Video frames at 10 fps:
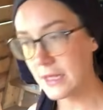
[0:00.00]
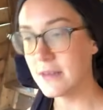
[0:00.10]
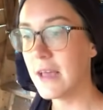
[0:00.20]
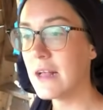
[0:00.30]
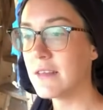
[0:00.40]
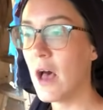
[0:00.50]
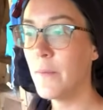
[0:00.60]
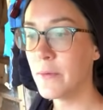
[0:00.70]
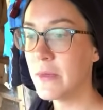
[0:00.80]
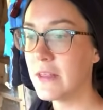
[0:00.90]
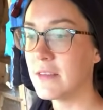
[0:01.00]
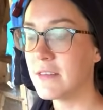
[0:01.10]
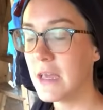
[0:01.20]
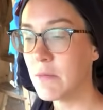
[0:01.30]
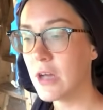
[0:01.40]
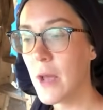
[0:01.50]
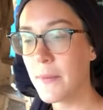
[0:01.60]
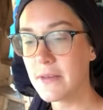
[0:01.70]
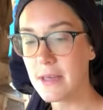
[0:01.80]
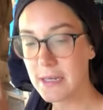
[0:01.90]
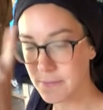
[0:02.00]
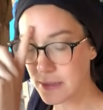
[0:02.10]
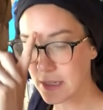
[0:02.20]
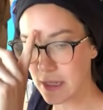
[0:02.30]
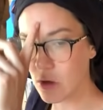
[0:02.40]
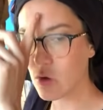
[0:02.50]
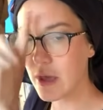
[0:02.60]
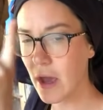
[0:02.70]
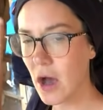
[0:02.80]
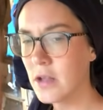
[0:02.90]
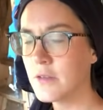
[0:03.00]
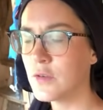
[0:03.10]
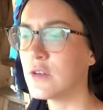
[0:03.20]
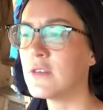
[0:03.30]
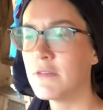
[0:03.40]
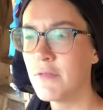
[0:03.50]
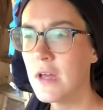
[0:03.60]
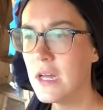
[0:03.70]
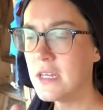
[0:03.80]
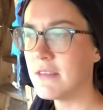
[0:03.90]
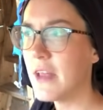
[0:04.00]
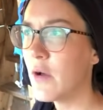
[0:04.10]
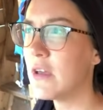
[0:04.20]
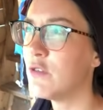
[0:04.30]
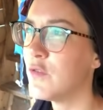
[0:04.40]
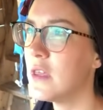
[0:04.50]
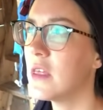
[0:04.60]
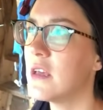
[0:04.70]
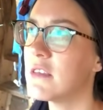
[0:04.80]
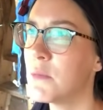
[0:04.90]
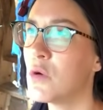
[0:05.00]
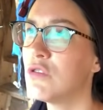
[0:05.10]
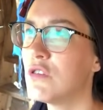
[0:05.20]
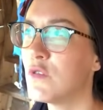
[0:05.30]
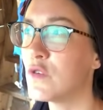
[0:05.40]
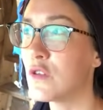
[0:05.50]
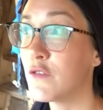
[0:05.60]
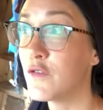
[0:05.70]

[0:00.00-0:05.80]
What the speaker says: it's helping me at the same time because I could be like, okay, Oliver is now he's feeling his emotions for the.